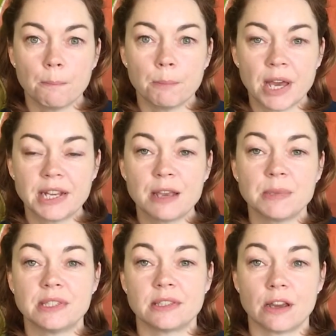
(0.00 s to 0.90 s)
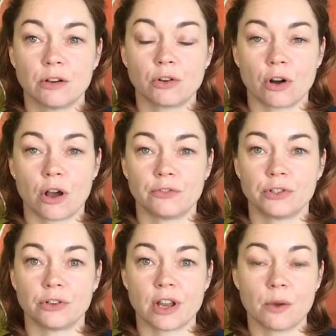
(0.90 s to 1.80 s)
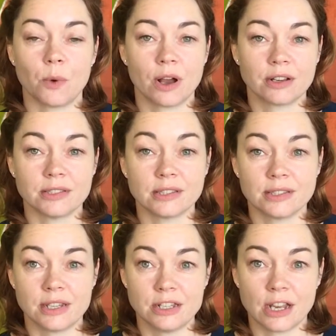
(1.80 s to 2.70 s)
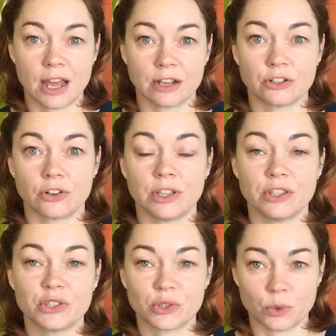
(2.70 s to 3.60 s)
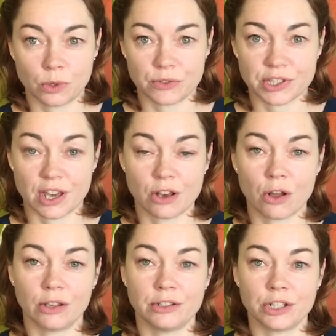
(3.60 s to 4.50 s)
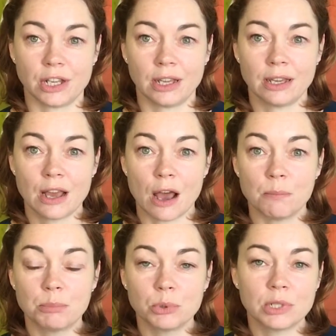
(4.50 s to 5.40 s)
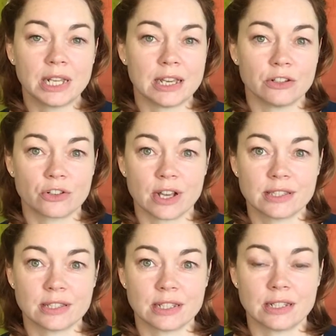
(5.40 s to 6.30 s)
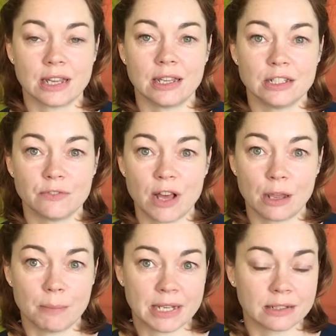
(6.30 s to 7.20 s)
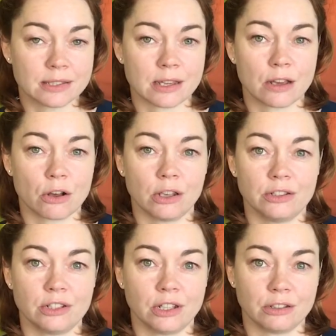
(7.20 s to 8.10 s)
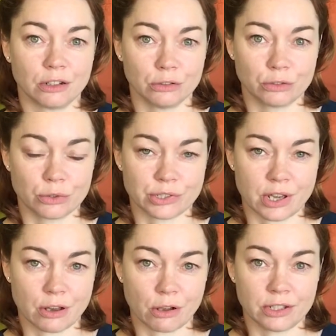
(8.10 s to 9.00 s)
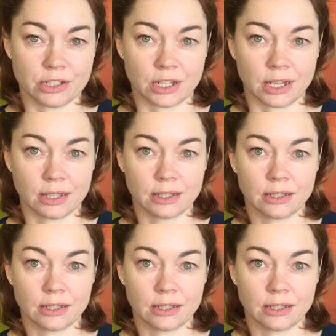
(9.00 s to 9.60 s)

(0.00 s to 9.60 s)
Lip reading: My name is Sarah Crafter and I work as a senior lecturer in the School of Psychology. I'm broadly interested in developmental psychology and cultural psychology.